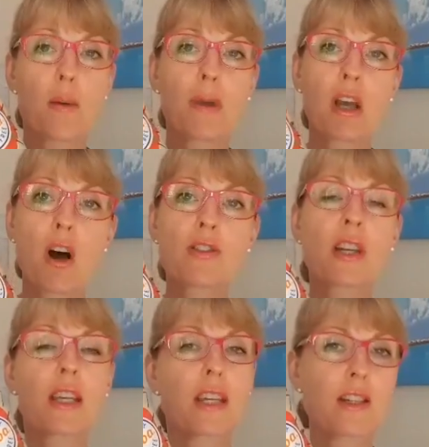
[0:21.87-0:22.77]
because
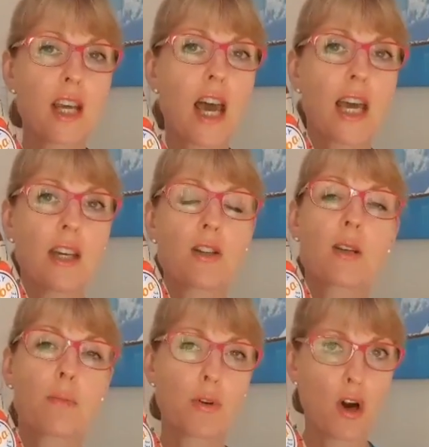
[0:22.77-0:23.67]
it contained
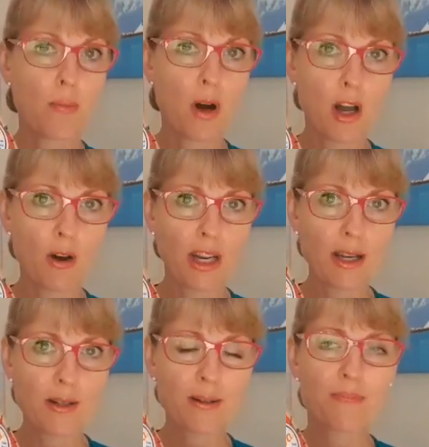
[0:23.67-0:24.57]
some
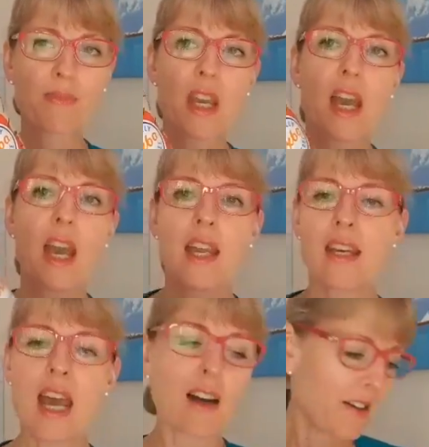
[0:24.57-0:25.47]
probiotics.
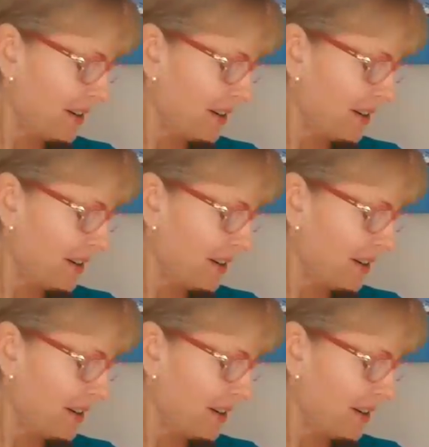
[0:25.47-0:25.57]
Now,